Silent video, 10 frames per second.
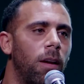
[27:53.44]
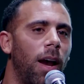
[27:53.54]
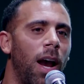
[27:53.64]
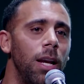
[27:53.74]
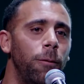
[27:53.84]

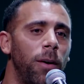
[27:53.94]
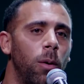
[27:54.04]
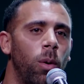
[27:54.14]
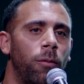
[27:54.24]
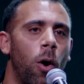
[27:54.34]

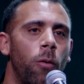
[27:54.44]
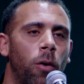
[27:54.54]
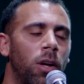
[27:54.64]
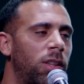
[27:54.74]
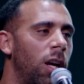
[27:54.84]
Anything with
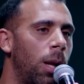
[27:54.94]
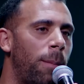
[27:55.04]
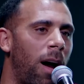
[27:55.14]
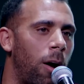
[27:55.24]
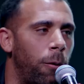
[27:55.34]
over a certain
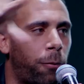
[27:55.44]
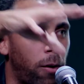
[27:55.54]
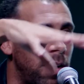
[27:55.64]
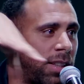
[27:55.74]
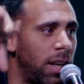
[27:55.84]
amount of
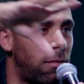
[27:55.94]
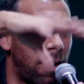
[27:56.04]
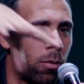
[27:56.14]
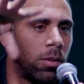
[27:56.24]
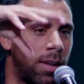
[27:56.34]
frenzy
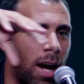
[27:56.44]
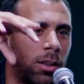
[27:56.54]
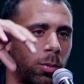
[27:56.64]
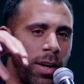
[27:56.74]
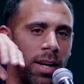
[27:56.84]
around that
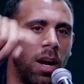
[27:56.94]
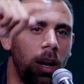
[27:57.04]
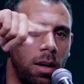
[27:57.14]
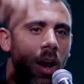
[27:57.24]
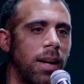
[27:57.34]
tweet,
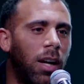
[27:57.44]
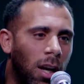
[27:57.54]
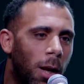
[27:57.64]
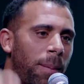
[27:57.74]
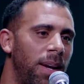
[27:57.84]
Nike are
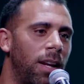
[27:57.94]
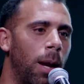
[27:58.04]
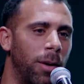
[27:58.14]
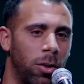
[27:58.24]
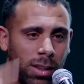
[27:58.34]
going to be there
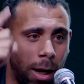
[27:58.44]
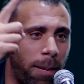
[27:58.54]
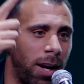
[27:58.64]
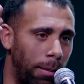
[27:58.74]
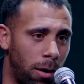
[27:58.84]
because they
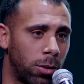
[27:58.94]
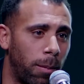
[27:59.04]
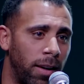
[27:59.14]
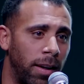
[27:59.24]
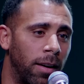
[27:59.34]
pay the most
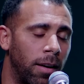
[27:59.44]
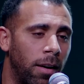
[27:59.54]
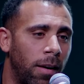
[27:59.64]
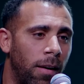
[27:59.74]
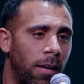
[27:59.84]
money.
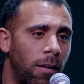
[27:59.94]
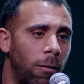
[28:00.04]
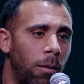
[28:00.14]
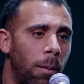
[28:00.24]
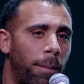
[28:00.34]

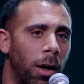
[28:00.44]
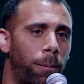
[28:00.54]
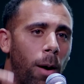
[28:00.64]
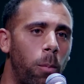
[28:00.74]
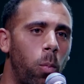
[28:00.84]
But the
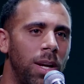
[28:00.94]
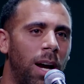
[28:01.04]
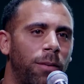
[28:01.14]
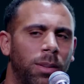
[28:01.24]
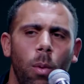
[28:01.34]
problem we
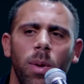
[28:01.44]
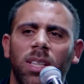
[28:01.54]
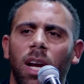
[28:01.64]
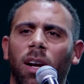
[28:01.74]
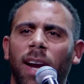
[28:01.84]
have is when we're
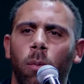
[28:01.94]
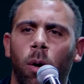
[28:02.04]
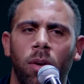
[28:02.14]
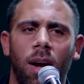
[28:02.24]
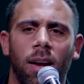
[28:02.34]
saying, okay,
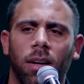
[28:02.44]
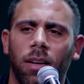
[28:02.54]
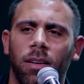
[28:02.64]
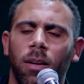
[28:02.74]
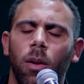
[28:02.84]
well, Nike,
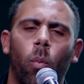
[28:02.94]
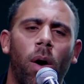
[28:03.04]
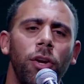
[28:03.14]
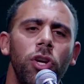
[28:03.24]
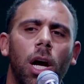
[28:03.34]

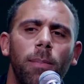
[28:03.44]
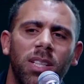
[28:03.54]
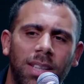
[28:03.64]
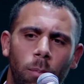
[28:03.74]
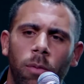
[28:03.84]
why don't you come and
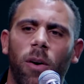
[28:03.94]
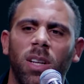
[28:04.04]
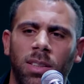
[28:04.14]
stand with us